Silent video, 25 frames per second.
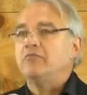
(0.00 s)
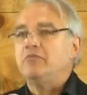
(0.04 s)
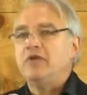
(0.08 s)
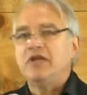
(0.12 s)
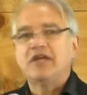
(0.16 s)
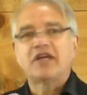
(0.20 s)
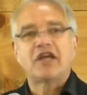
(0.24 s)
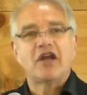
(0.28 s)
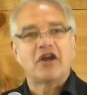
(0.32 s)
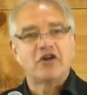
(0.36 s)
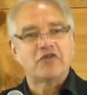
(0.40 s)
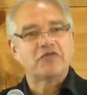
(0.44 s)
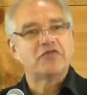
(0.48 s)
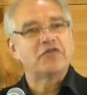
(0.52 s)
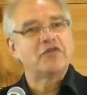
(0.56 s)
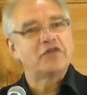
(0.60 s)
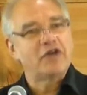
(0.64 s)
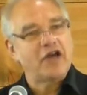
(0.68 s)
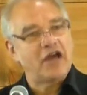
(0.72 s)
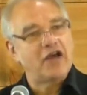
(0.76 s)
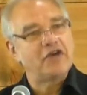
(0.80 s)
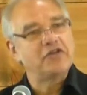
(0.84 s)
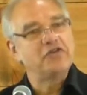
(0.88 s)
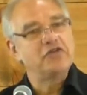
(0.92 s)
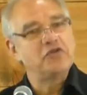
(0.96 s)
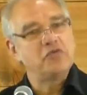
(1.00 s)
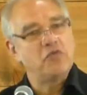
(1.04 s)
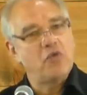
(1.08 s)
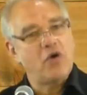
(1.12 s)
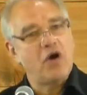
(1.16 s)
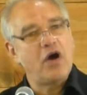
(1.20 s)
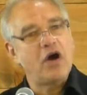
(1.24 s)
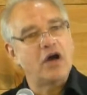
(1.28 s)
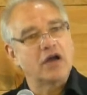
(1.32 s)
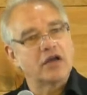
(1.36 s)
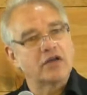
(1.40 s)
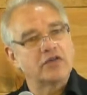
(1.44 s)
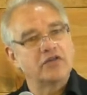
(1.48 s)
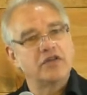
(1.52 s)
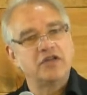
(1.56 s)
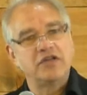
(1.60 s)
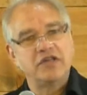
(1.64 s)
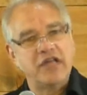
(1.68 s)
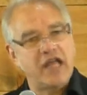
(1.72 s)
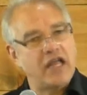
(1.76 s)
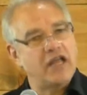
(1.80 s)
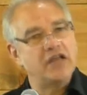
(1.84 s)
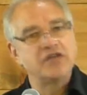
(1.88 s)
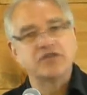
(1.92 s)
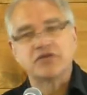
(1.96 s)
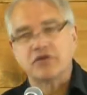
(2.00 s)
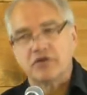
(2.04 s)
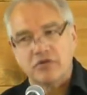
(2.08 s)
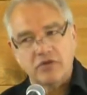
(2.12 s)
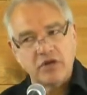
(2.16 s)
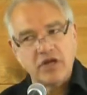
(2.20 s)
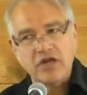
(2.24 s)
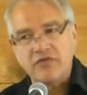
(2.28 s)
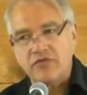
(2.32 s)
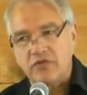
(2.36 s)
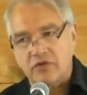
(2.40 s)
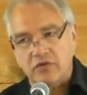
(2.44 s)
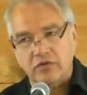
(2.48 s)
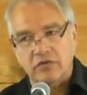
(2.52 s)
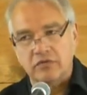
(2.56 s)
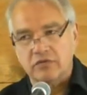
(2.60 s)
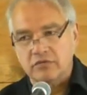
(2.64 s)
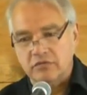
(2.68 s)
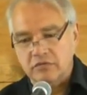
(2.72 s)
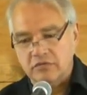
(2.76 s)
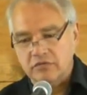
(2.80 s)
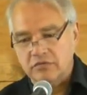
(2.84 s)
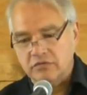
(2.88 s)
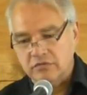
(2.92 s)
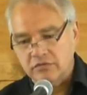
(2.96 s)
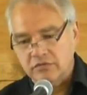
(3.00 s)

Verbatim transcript: Be careful how you walk. The days are evil.